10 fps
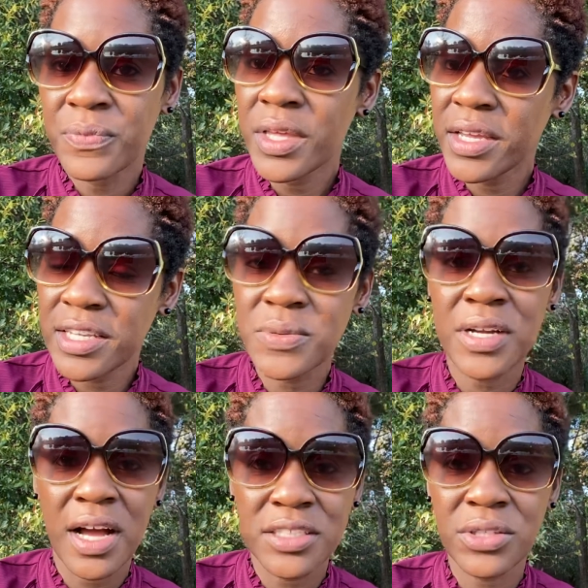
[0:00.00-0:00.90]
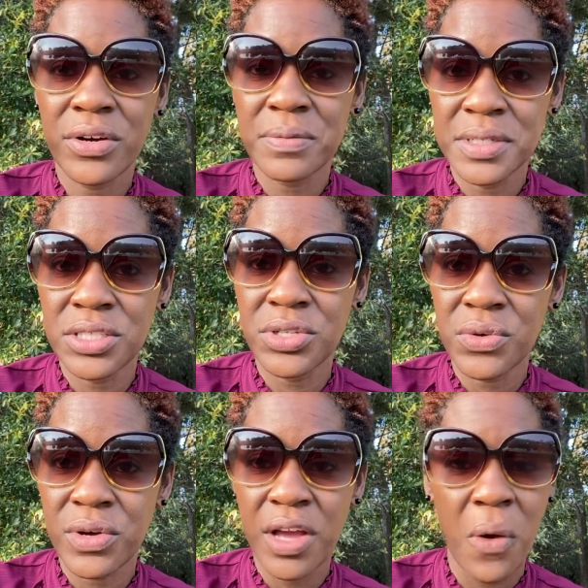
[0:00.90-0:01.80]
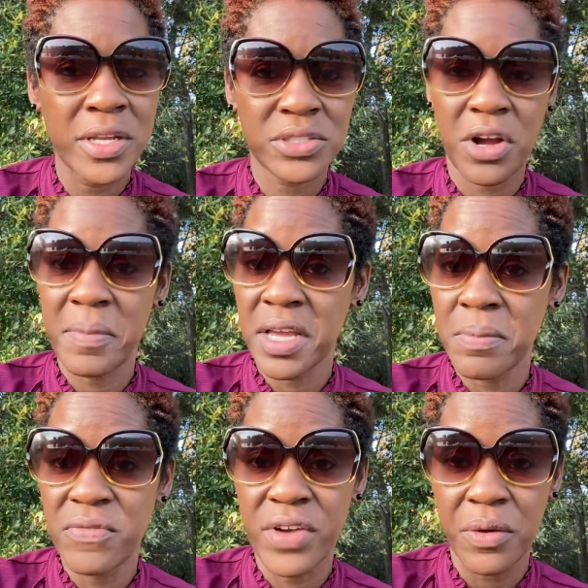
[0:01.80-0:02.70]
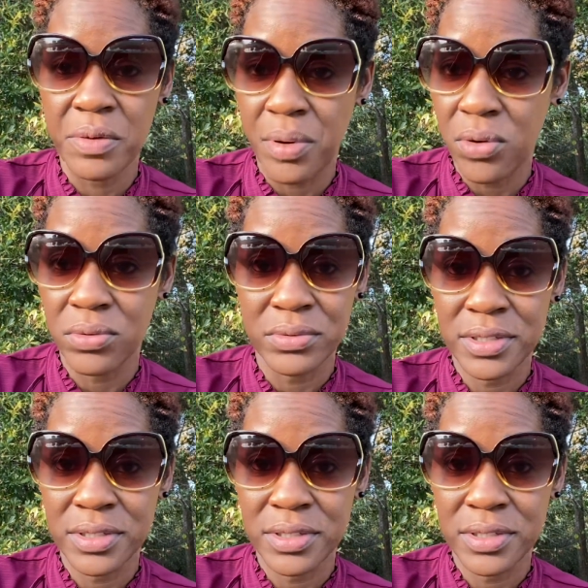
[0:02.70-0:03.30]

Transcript: And guess what God started me to doing? Oh, He started making me very bold.